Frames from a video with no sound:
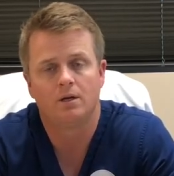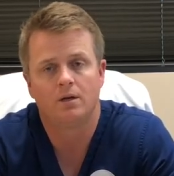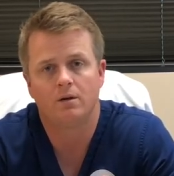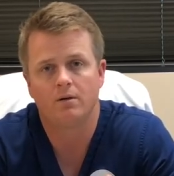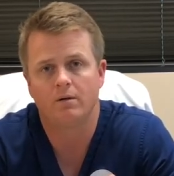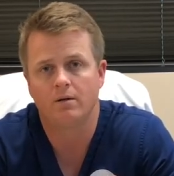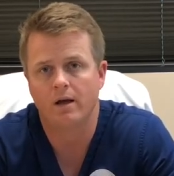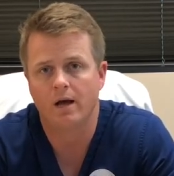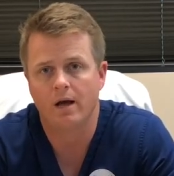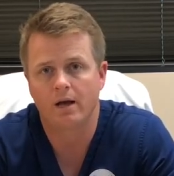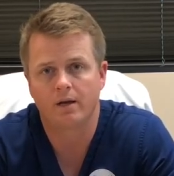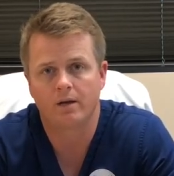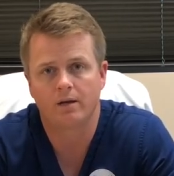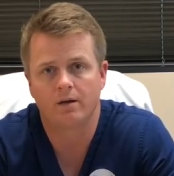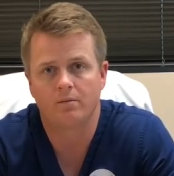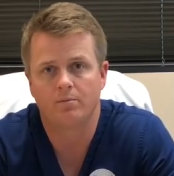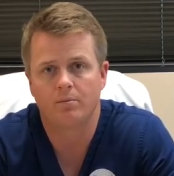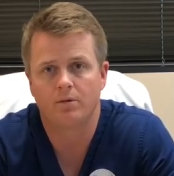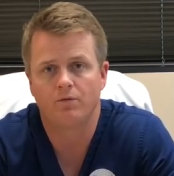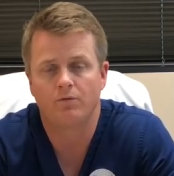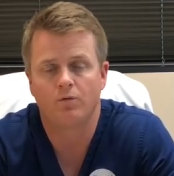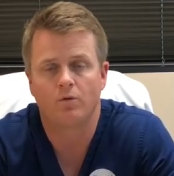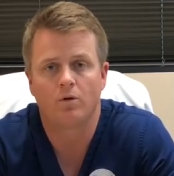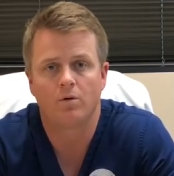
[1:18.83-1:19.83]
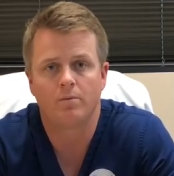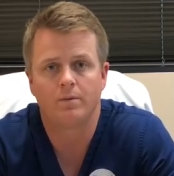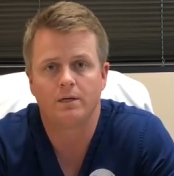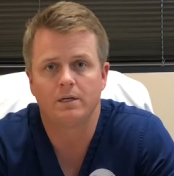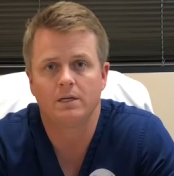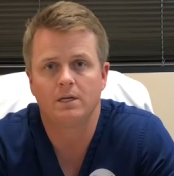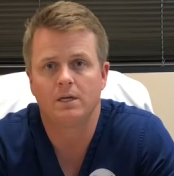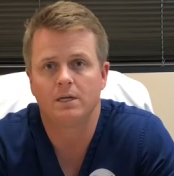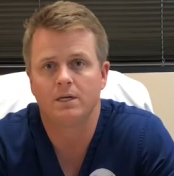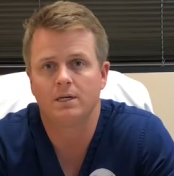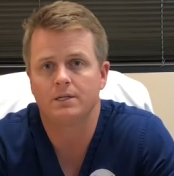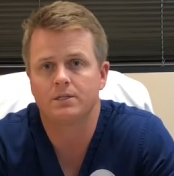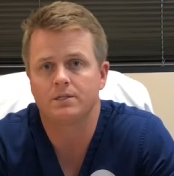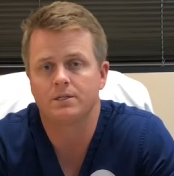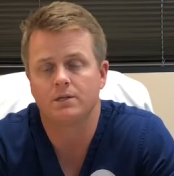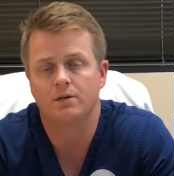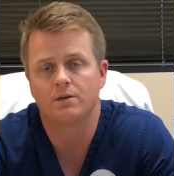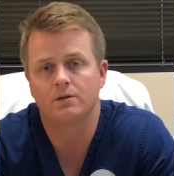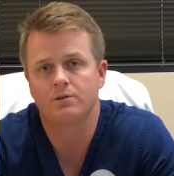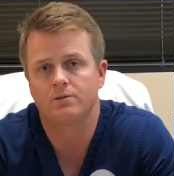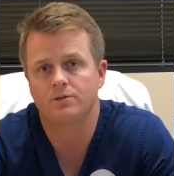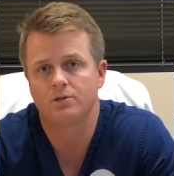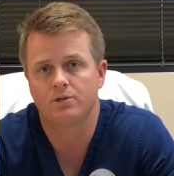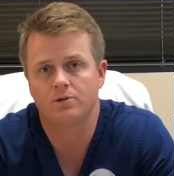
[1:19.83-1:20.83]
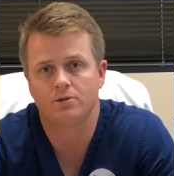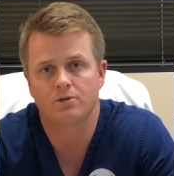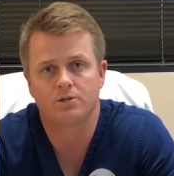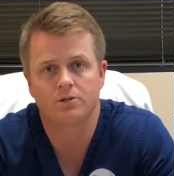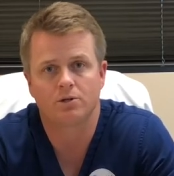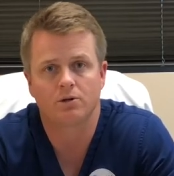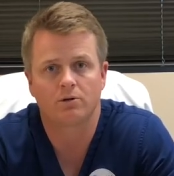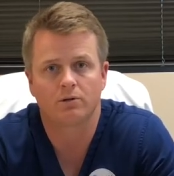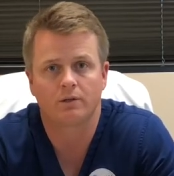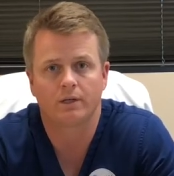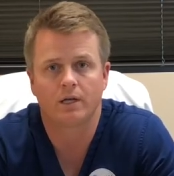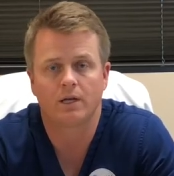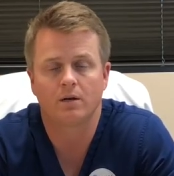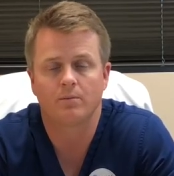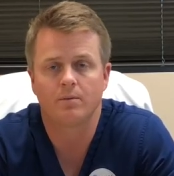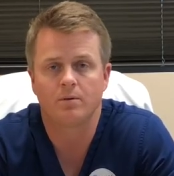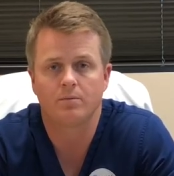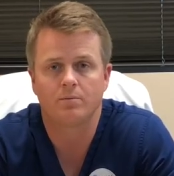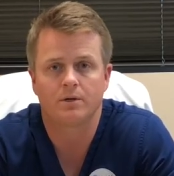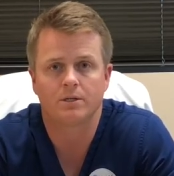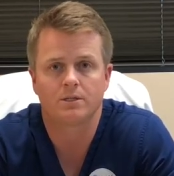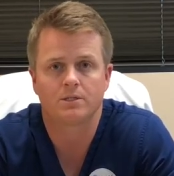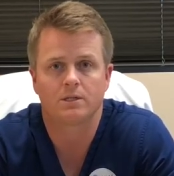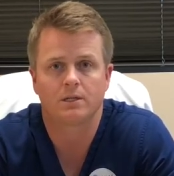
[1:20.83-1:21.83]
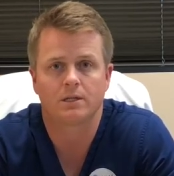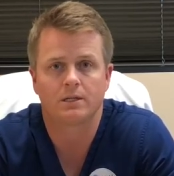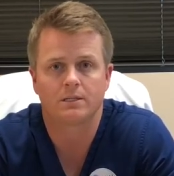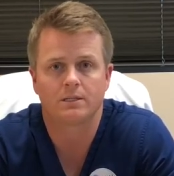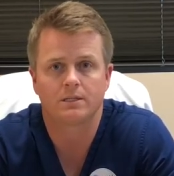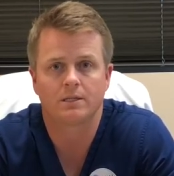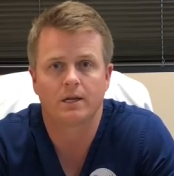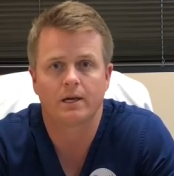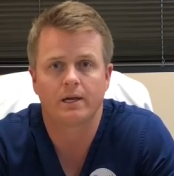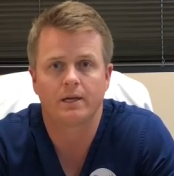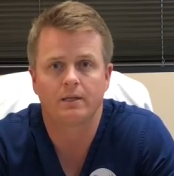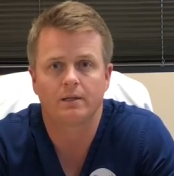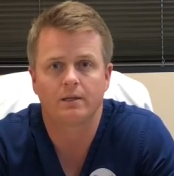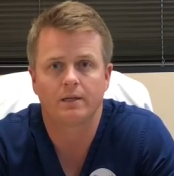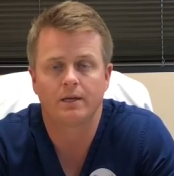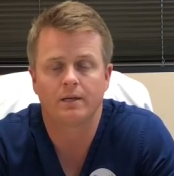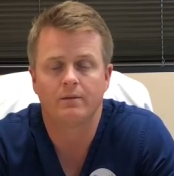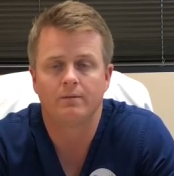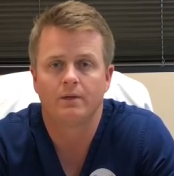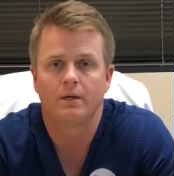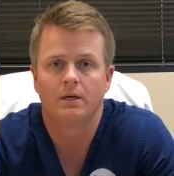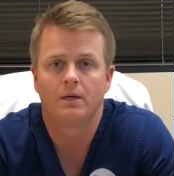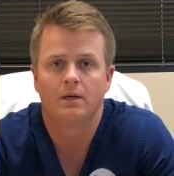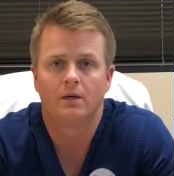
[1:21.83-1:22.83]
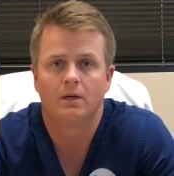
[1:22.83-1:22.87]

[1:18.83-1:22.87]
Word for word: You're not going to be forming kidney stones, or you're certainly going to be much less likely.